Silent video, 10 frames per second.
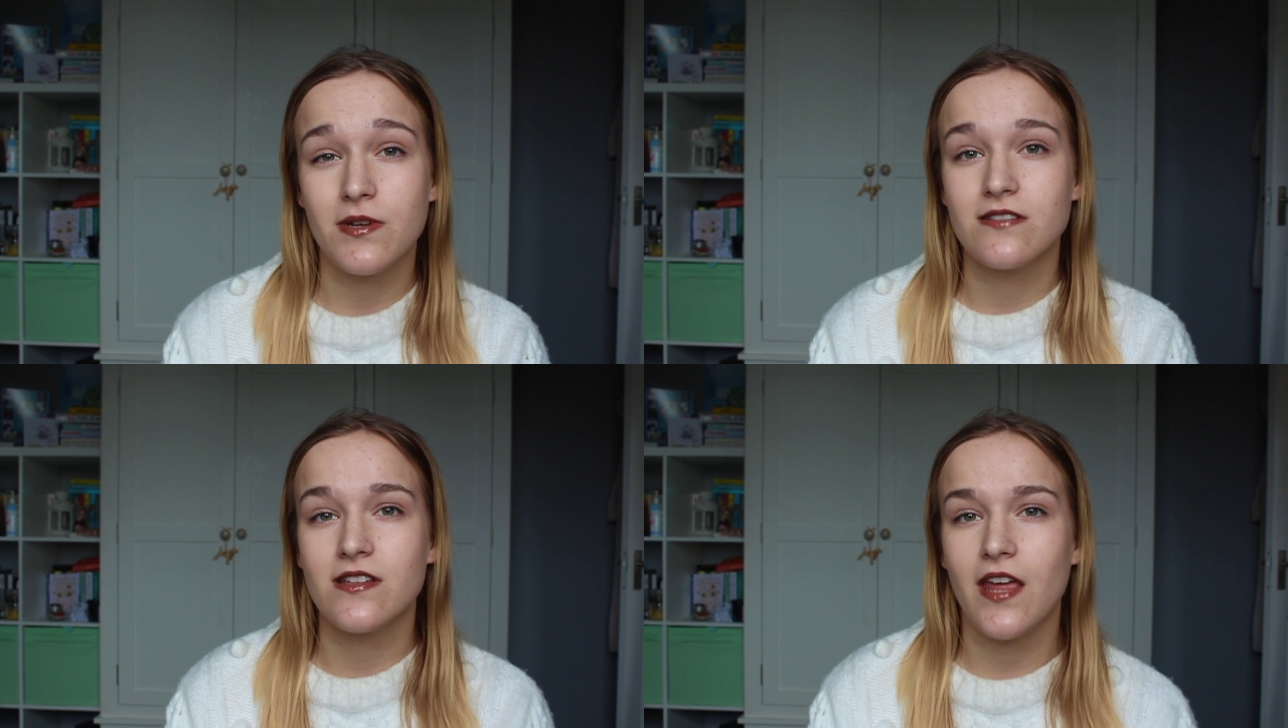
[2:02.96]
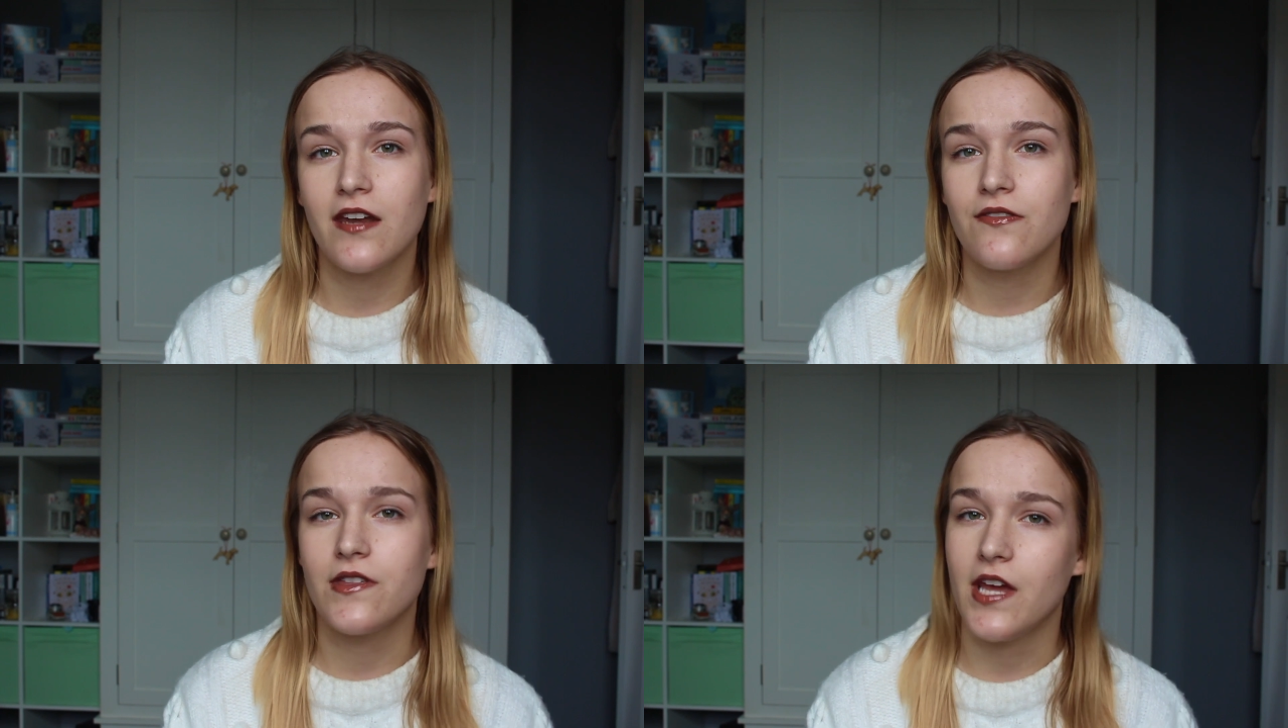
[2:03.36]
because at the
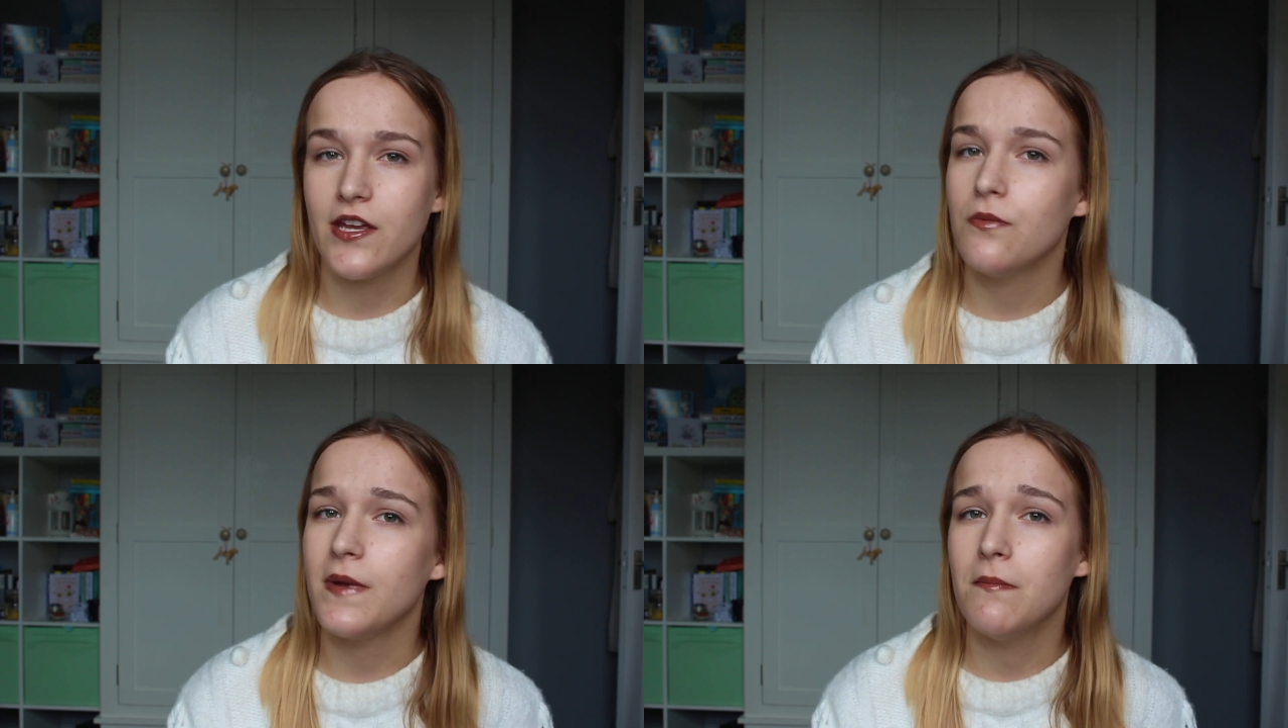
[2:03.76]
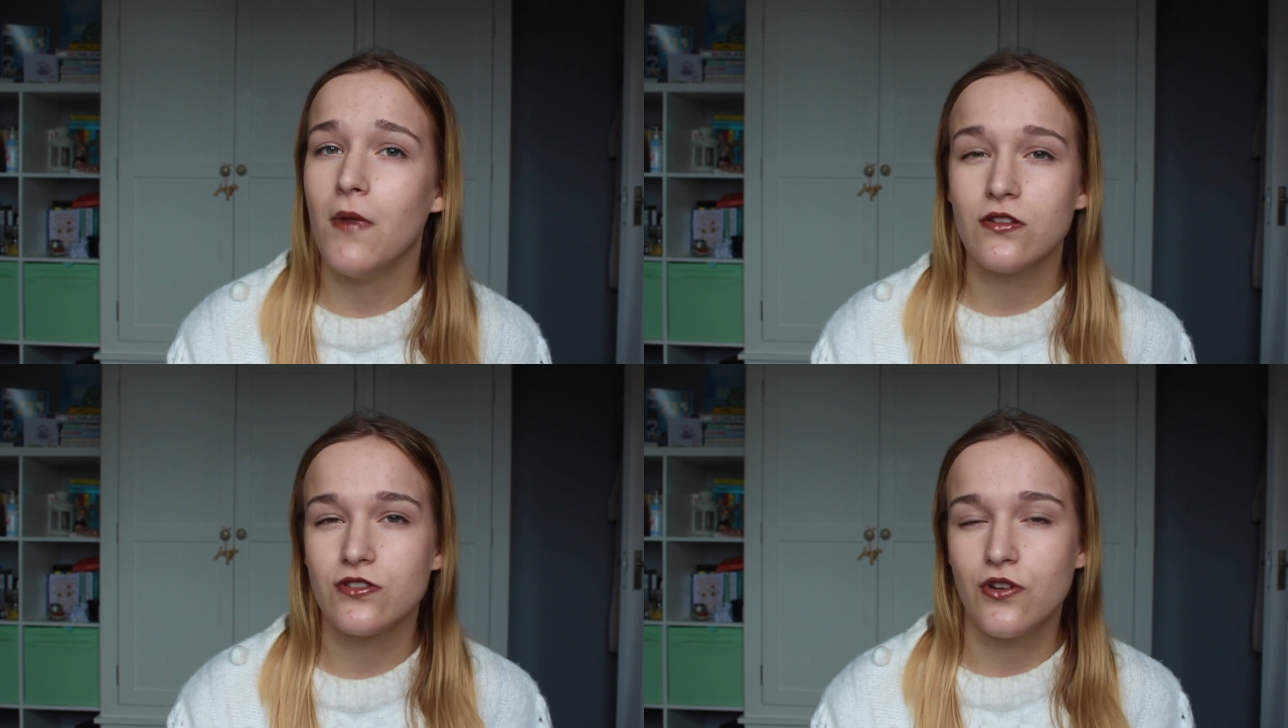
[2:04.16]
end of the day you're being
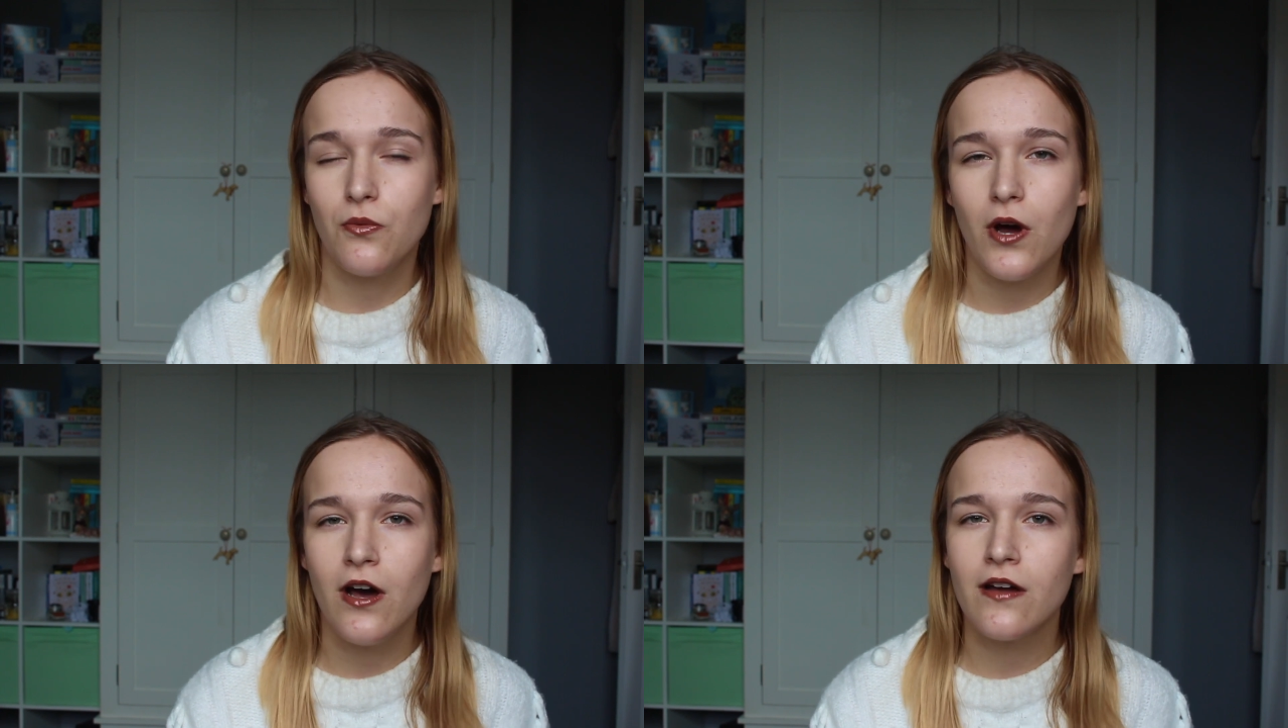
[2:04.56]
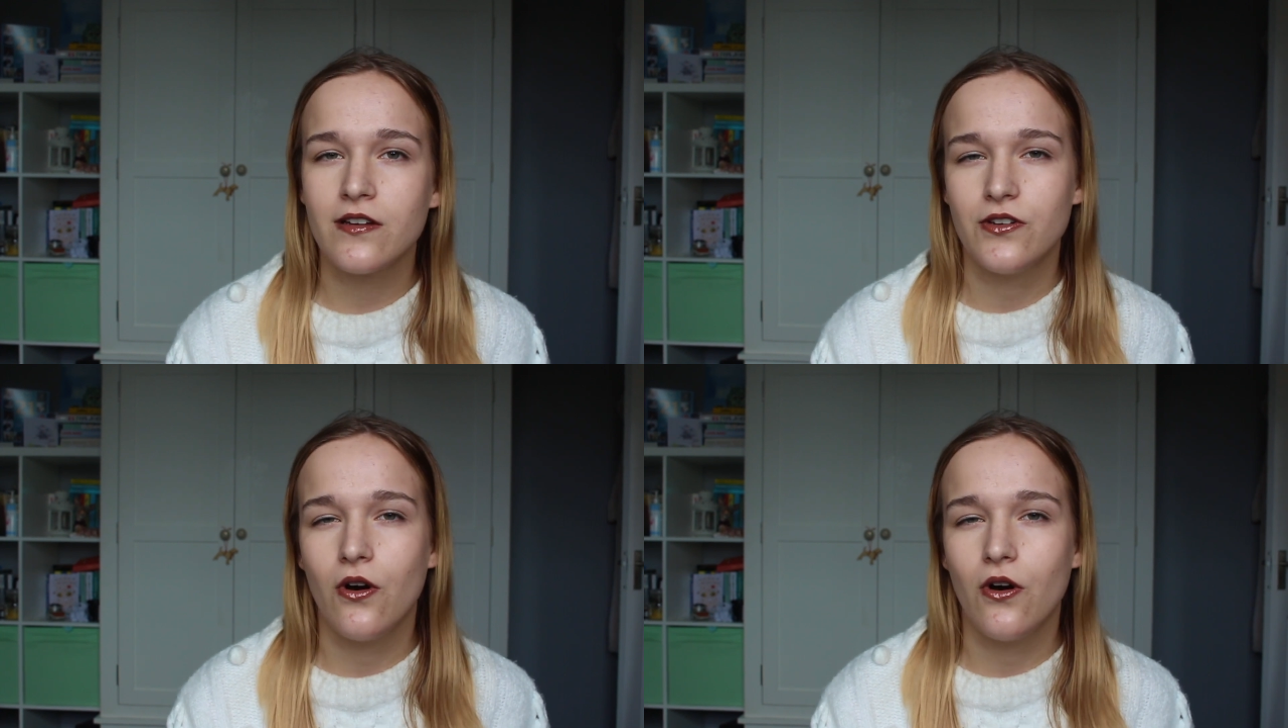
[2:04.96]
marked on your work,